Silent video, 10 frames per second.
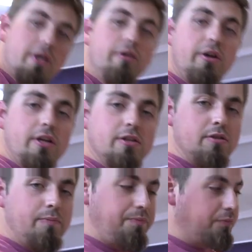here it
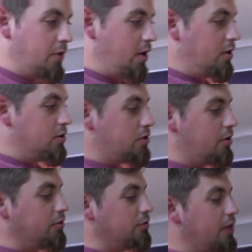is.
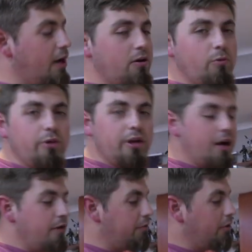So now we
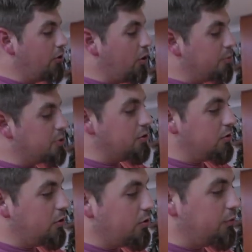have an
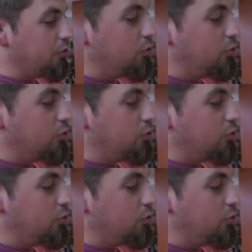option of